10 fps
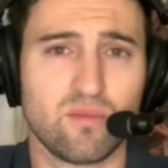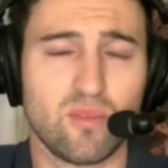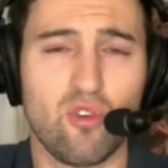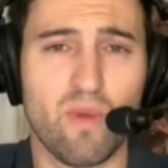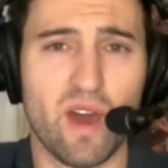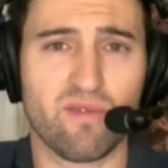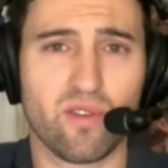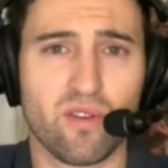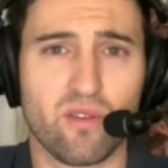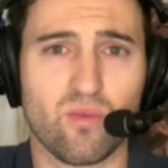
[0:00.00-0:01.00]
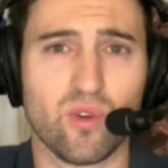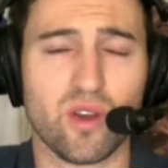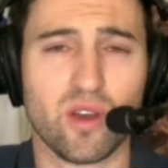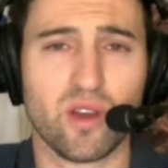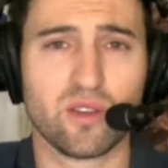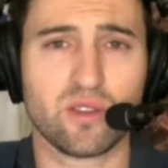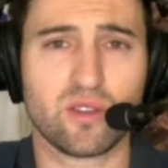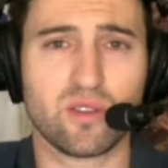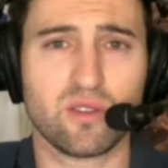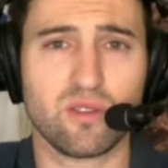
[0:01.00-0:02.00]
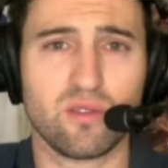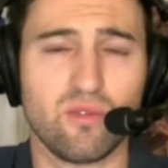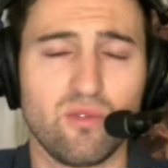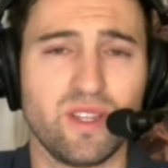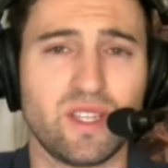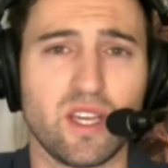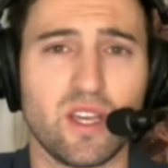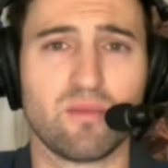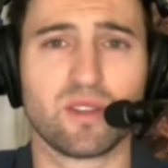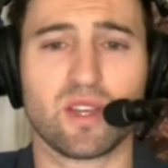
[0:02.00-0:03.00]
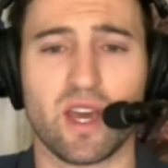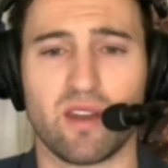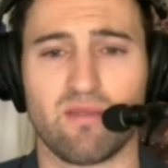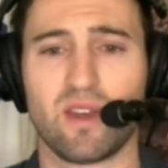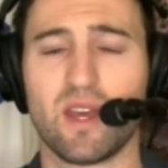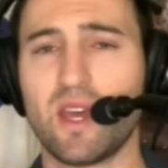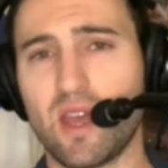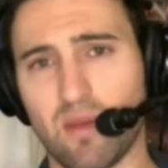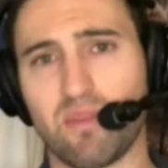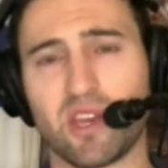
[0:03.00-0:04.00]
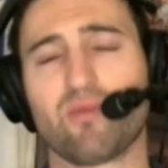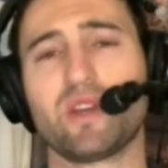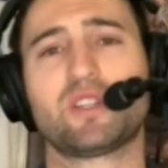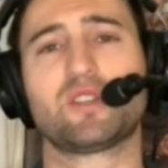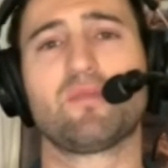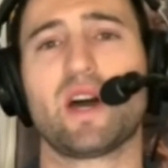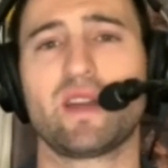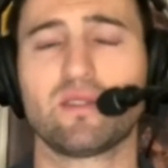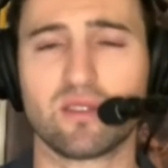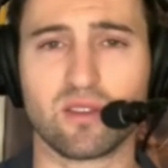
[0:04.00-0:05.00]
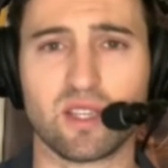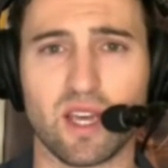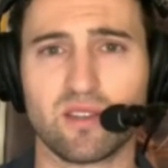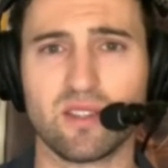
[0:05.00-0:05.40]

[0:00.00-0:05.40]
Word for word: whomever was who he deemed as kind of a big reason behind his success.